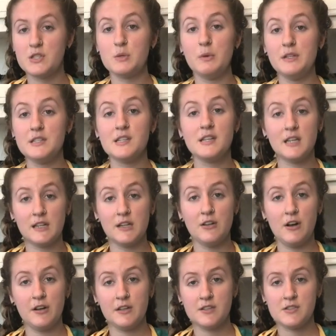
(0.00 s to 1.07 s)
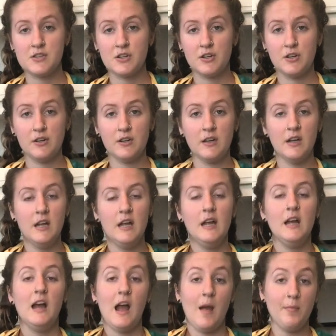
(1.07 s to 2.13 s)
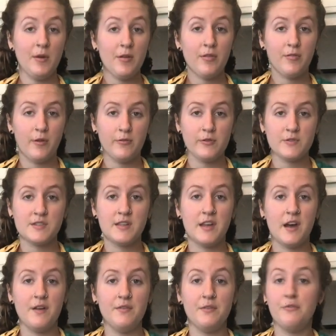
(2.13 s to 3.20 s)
the ones that take the longest to cook, I'm gonna throw those in the oven